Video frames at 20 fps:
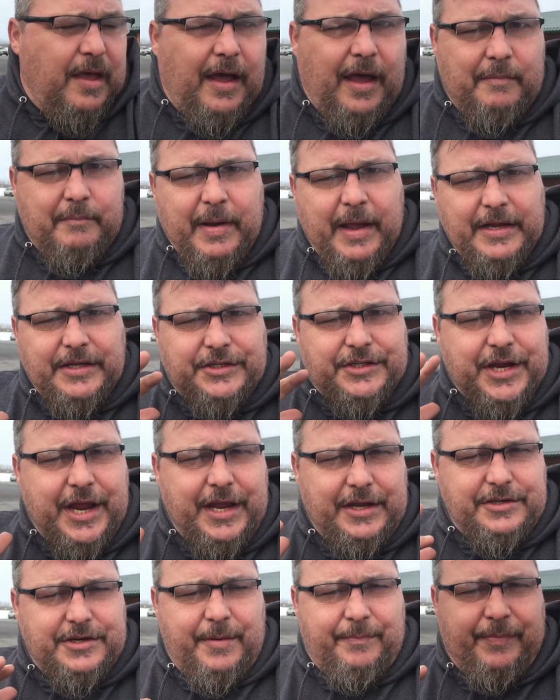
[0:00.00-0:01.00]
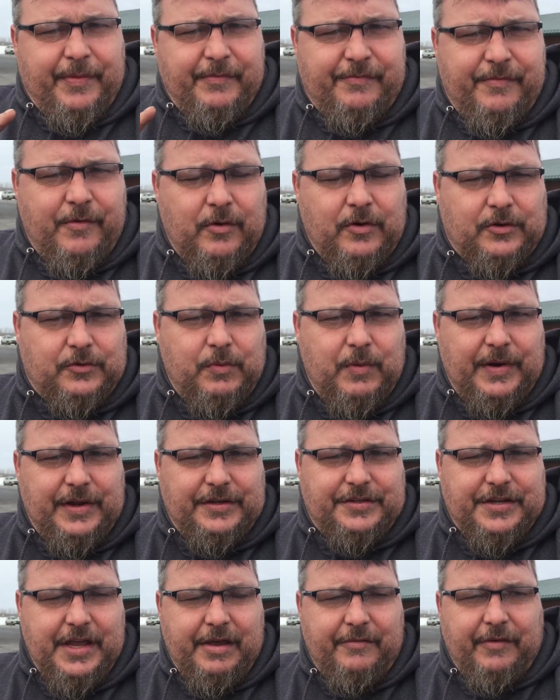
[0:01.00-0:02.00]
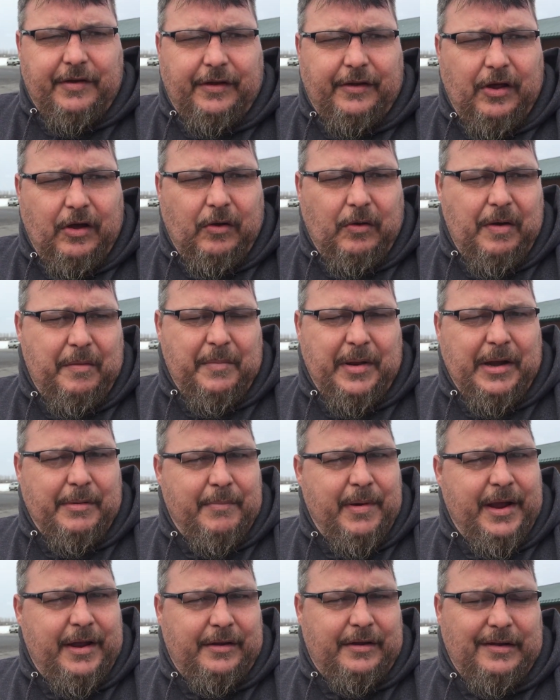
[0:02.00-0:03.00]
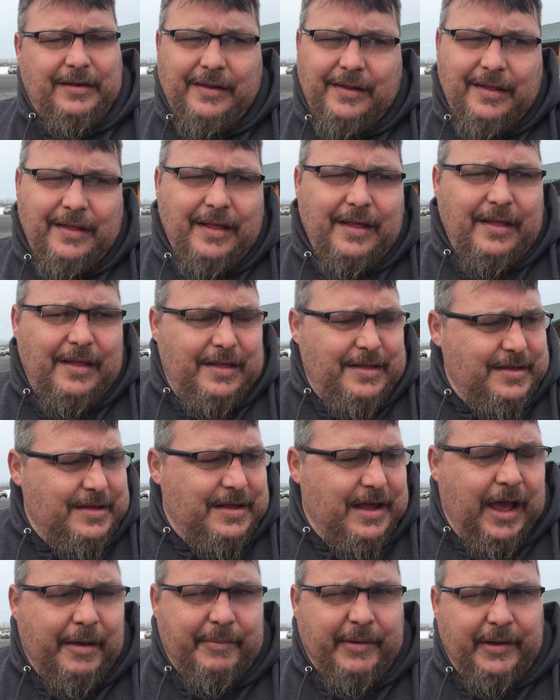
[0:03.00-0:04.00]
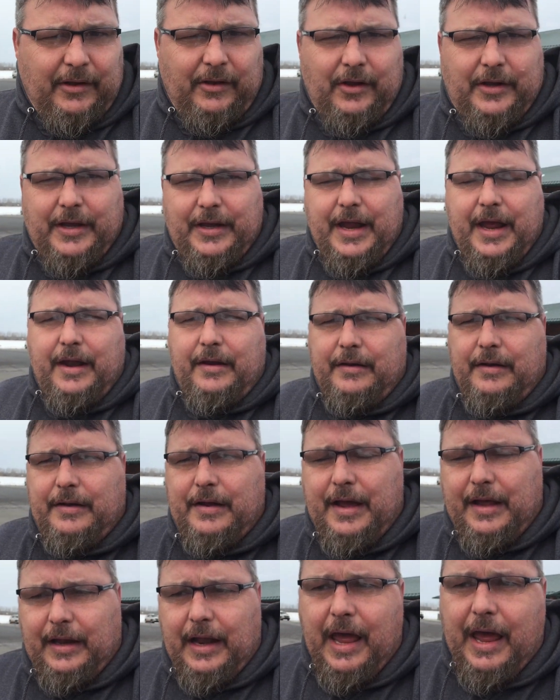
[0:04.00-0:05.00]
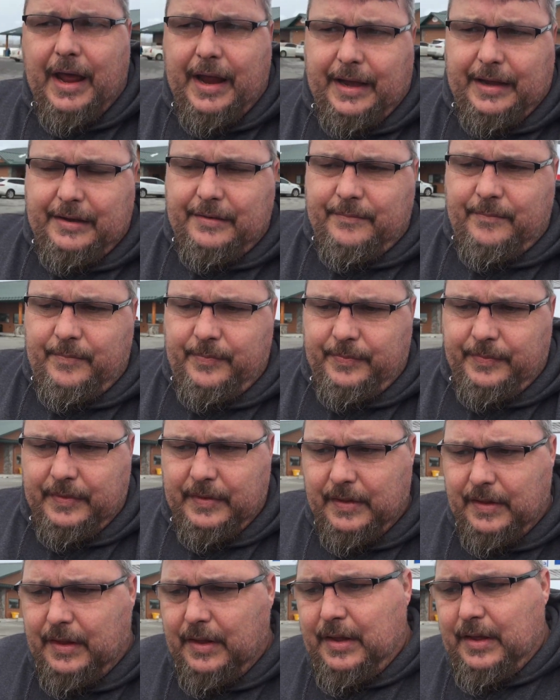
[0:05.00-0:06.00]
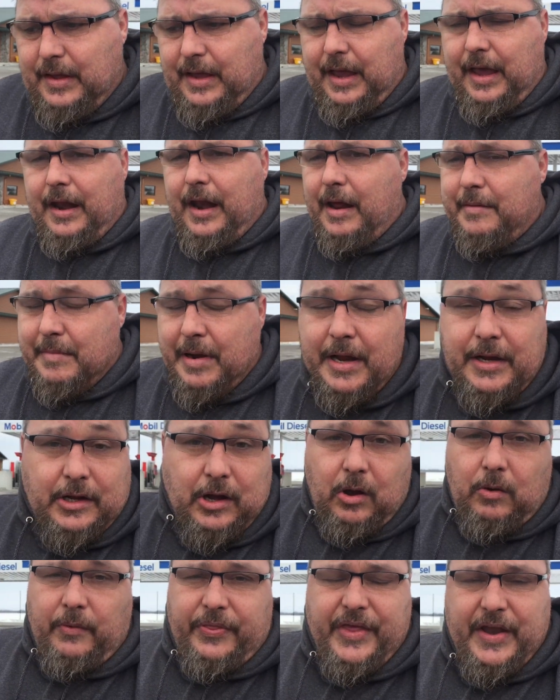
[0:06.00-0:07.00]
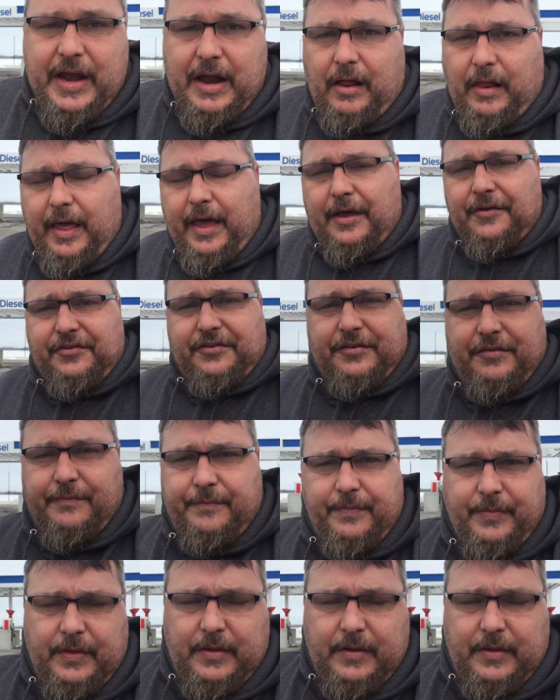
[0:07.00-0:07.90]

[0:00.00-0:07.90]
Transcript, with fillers: I might change up the 427, though. I mean, it might... I've been looking on online, and I might go with an LS.